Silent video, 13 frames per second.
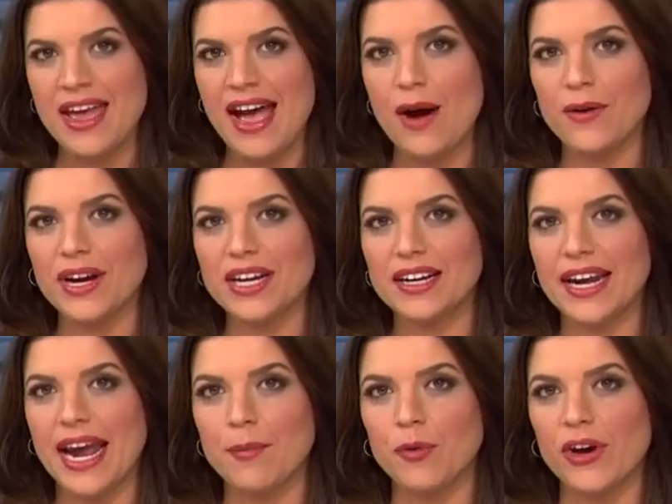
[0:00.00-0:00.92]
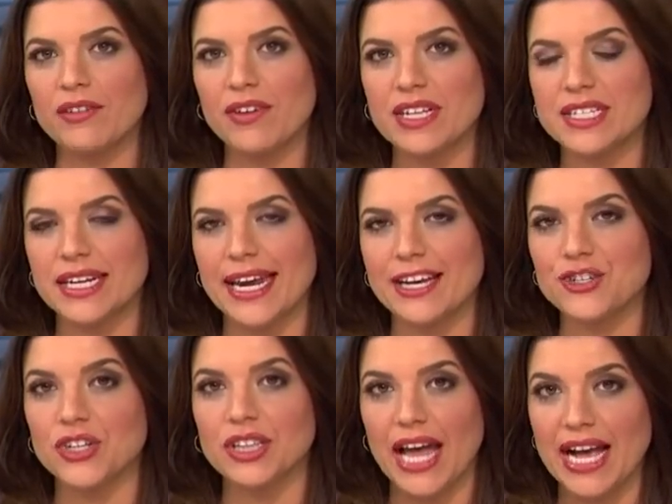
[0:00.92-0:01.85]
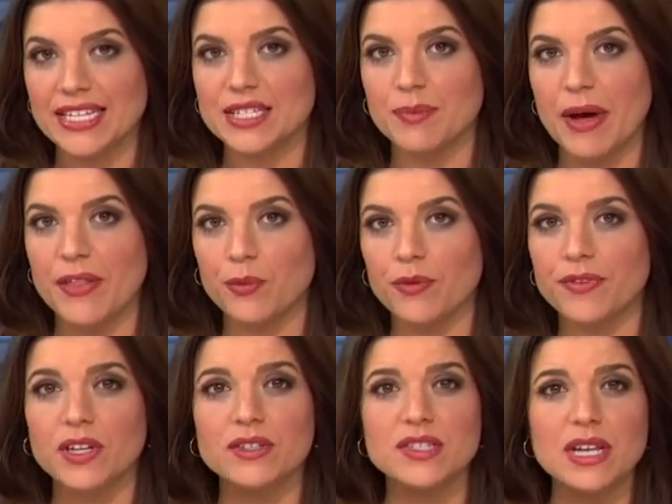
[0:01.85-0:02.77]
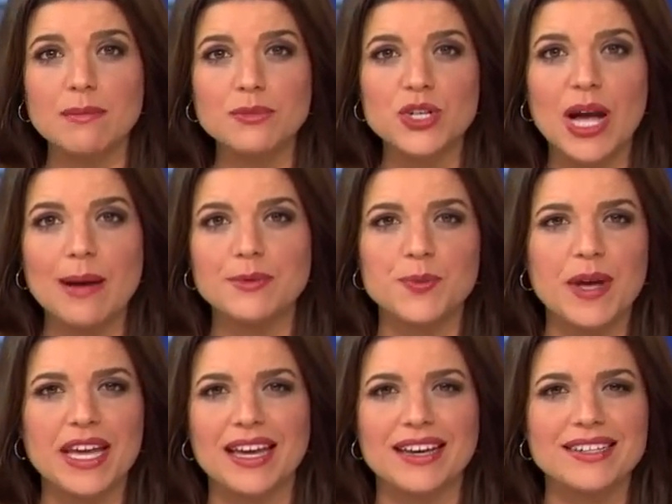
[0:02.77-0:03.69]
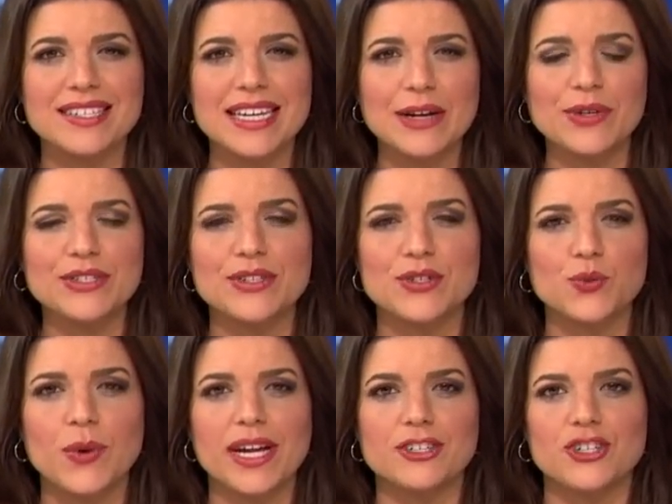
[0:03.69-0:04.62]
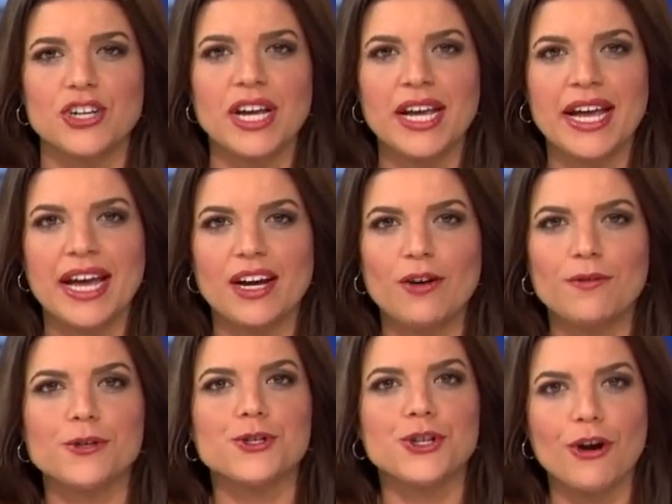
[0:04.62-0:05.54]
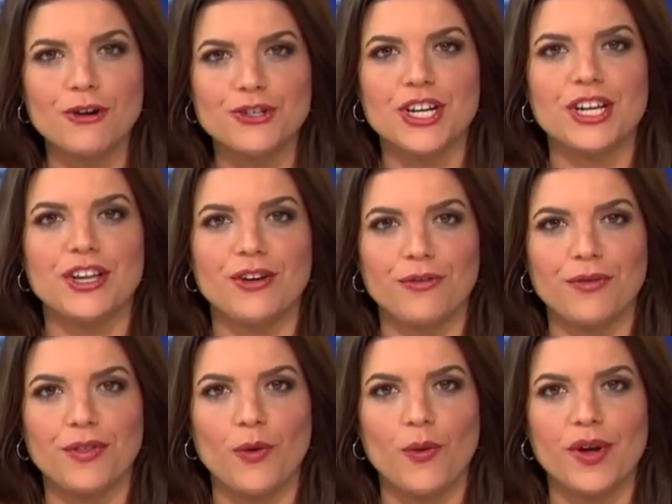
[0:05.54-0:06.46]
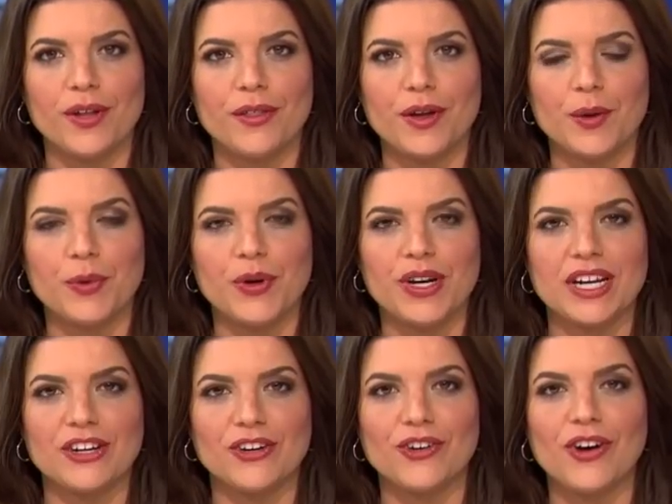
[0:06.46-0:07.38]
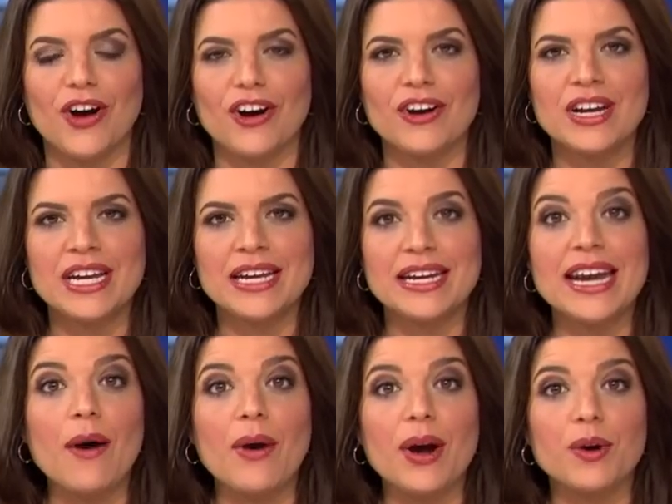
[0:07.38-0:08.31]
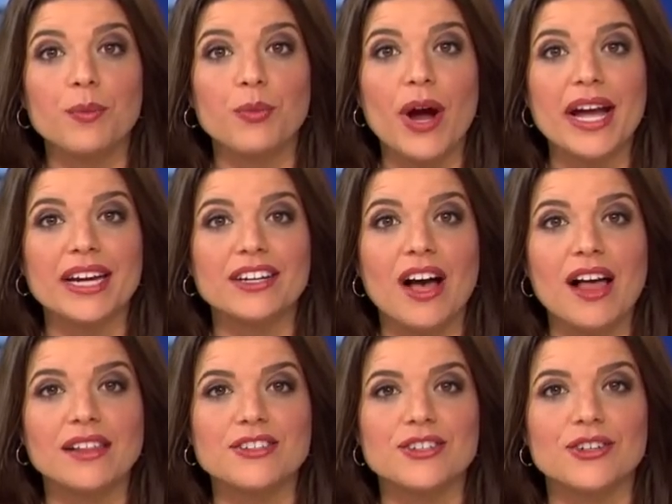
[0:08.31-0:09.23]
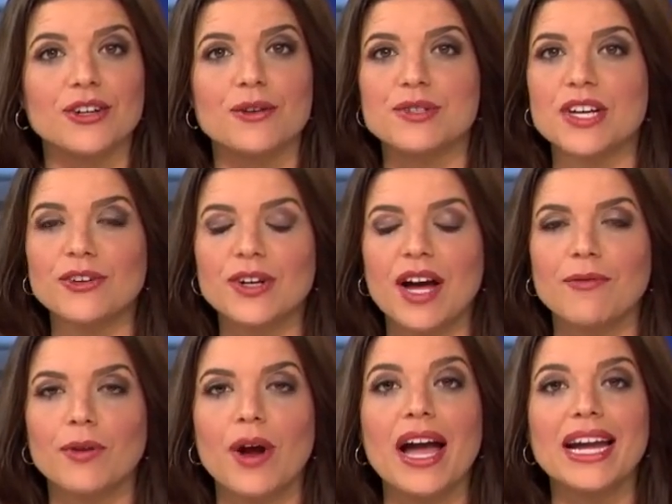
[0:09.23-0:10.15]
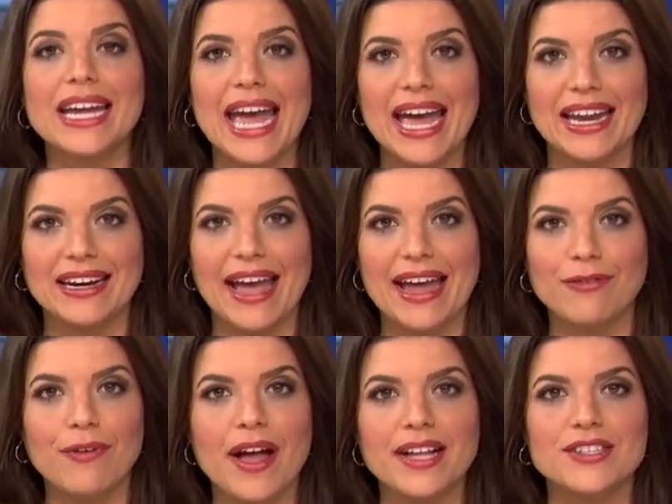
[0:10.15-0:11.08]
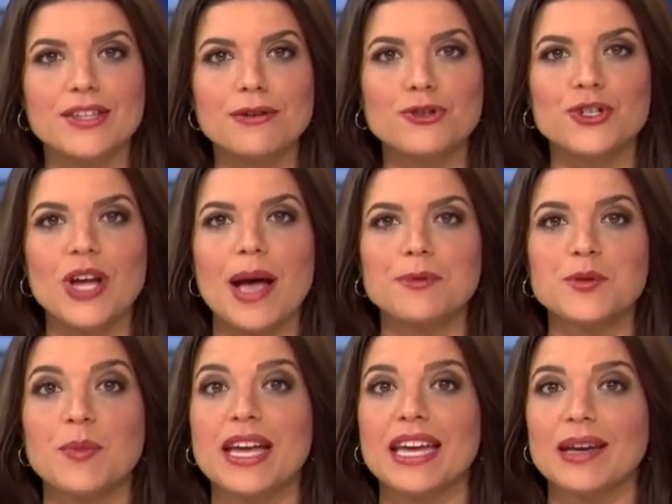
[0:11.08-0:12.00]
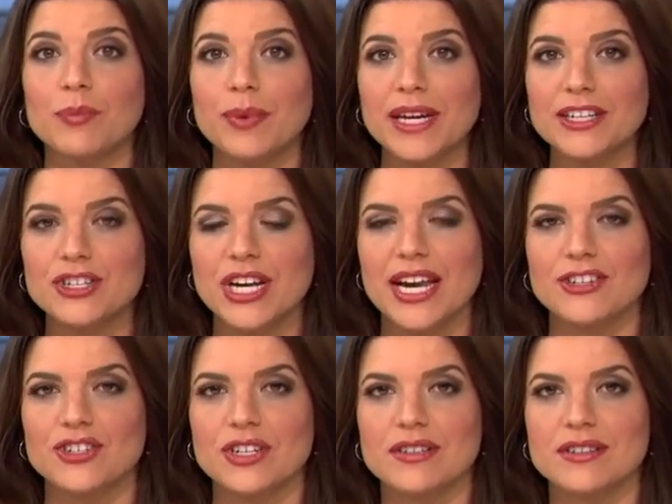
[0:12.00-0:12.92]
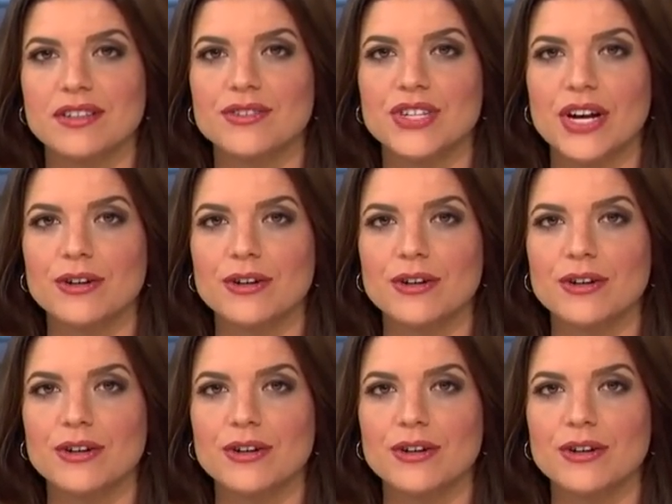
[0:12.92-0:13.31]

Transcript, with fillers: Our hidden camera investigation last month revealed some shops making a secret switch and overcharging you for the oil they're putting in your car. Now our Brian Collister goes undercover again and finds those shops making big changes since our